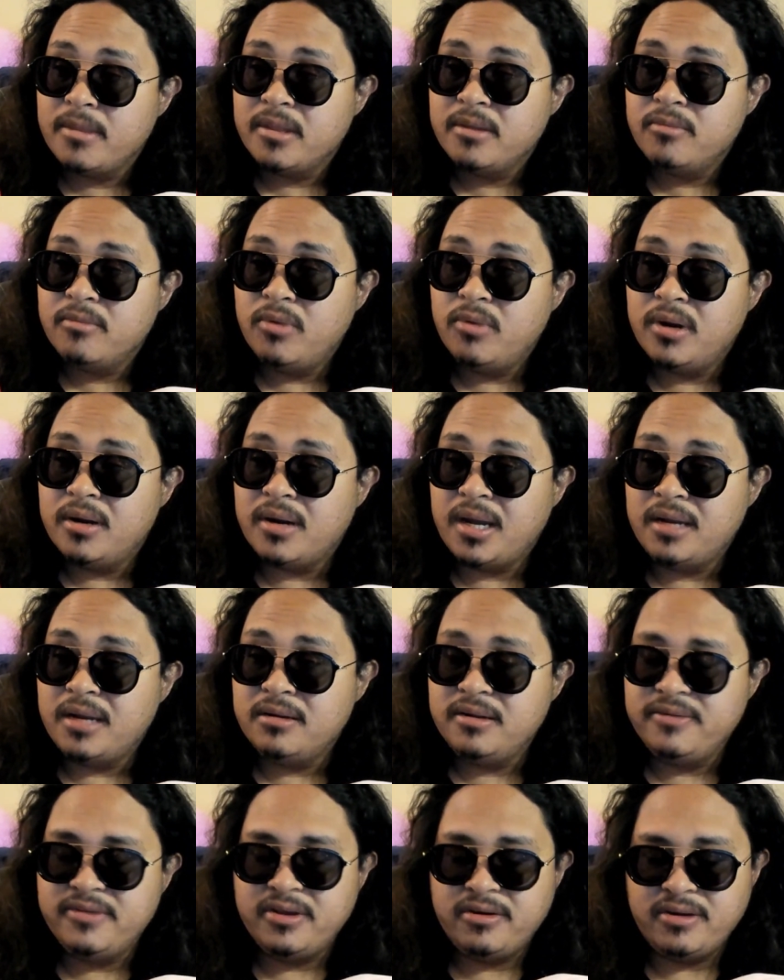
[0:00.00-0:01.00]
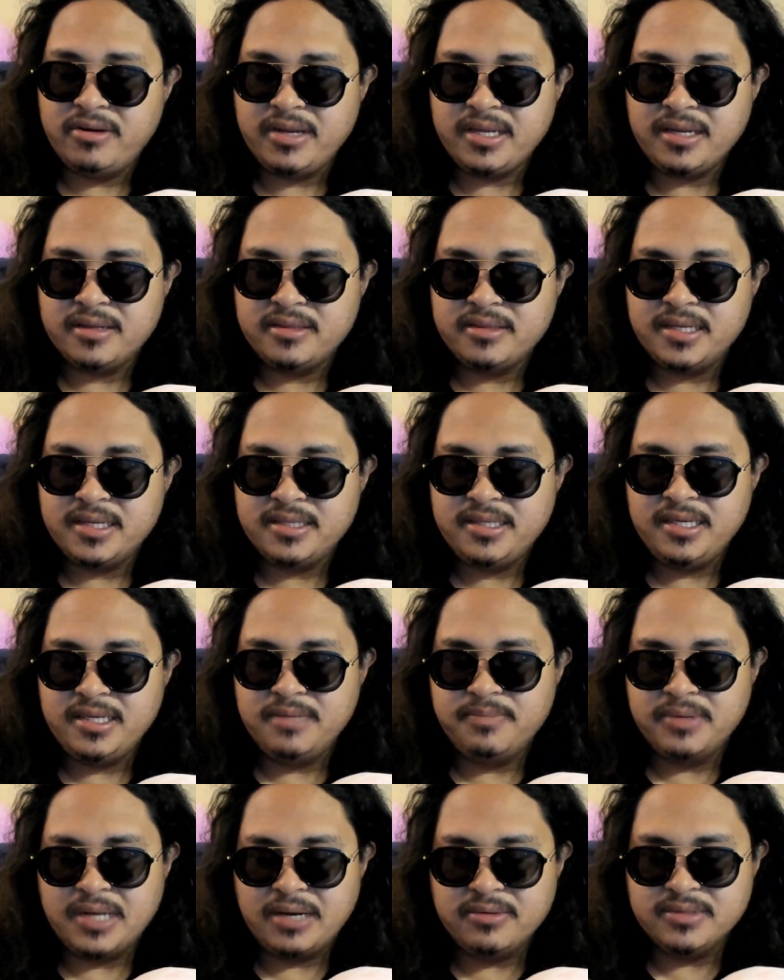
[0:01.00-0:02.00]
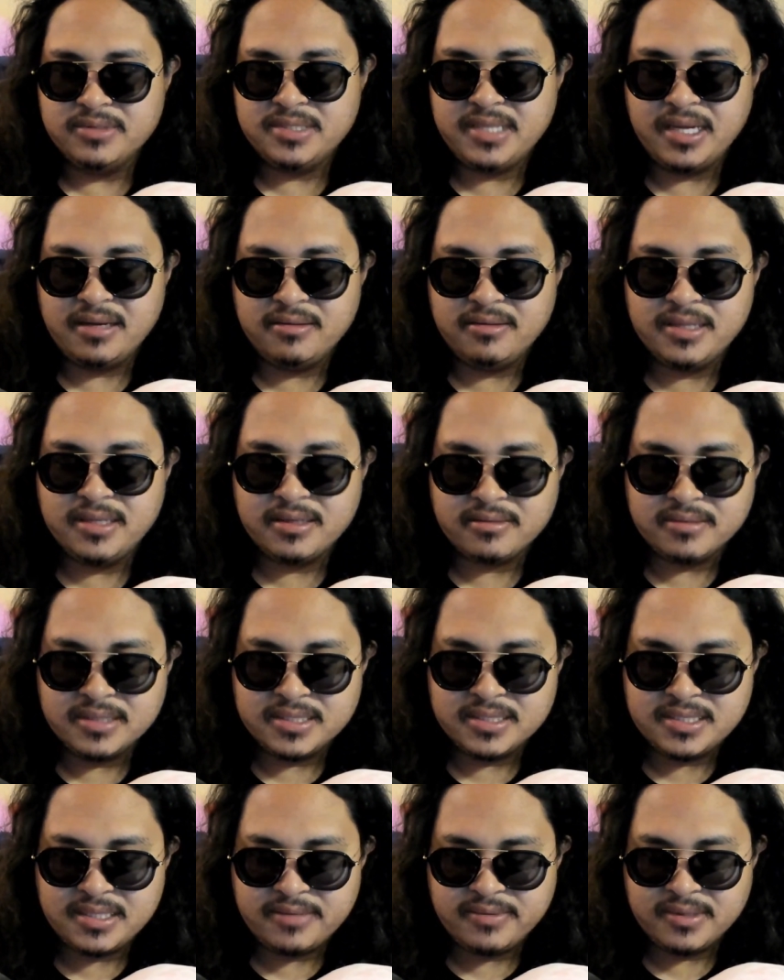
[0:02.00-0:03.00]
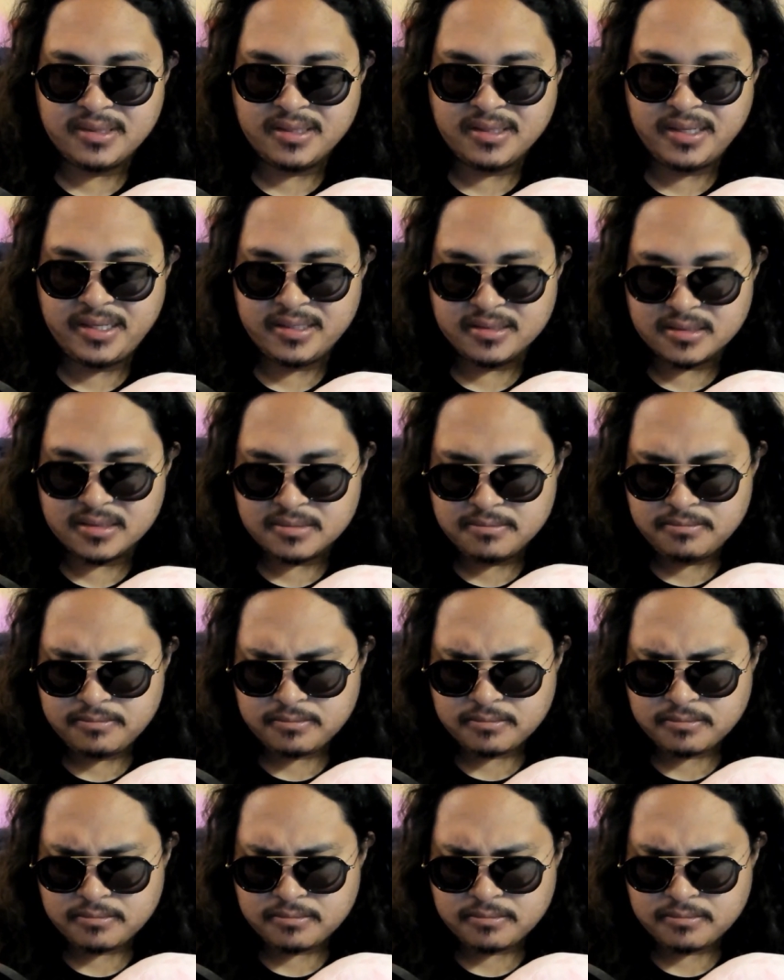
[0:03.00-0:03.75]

Where I don't even know how I got that deep, but I was down there in the 7th layer.